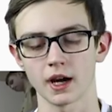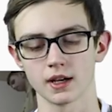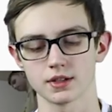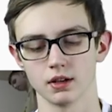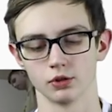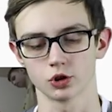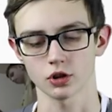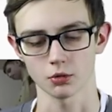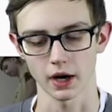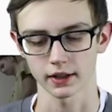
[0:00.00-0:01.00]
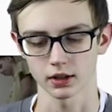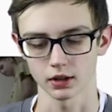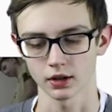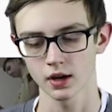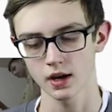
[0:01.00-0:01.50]
guys, David Cherwack
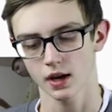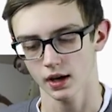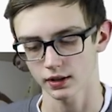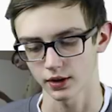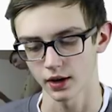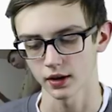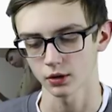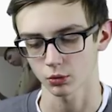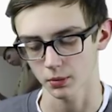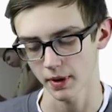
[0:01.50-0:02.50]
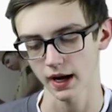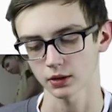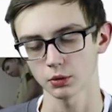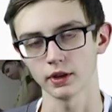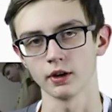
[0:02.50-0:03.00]
here, and today we're
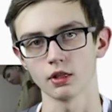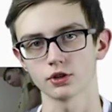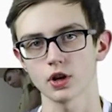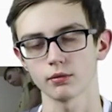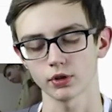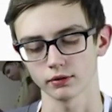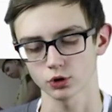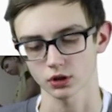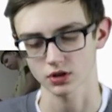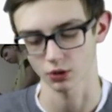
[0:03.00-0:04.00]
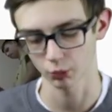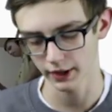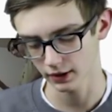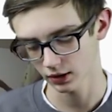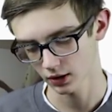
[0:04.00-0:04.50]
back with another top five tricks of the
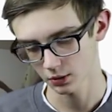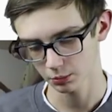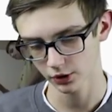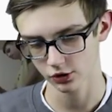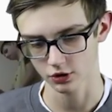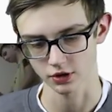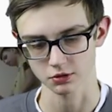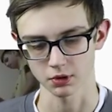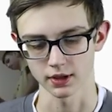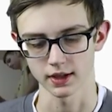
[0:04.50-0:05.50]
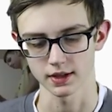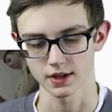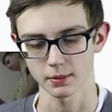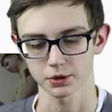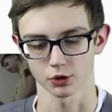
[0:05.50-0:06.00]
week. Pretty sure this one is
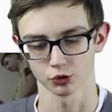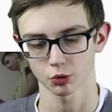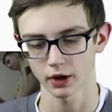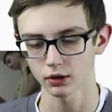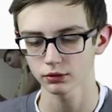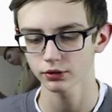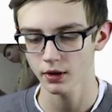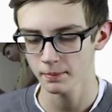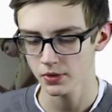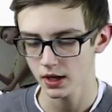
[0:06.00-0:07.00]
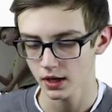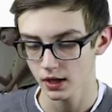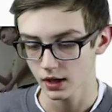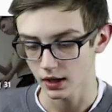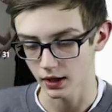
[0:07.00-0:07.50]
episode 12.
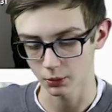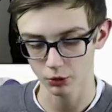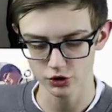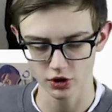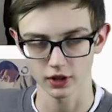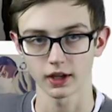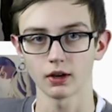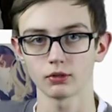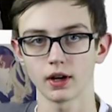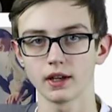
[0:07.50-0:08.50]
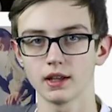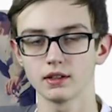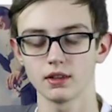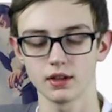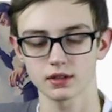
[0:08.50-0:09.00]
And we're just gonna get right
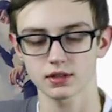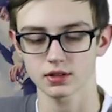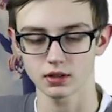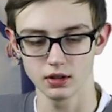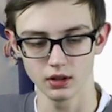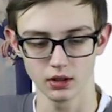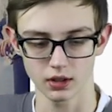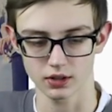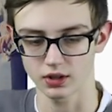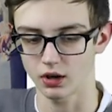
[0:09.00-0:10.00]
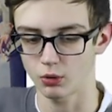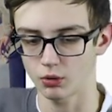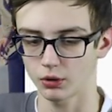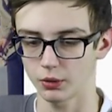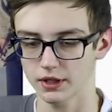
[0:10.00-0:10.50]
into this because I don't
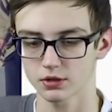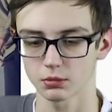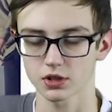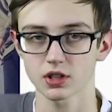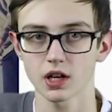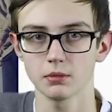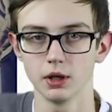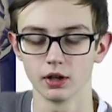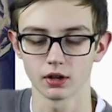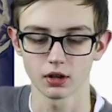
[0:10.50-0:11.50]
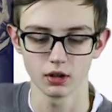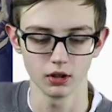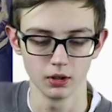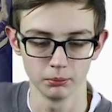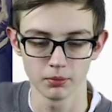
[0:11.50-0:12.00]
wanna waste too much time here.
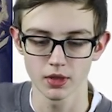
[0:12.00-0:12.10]
So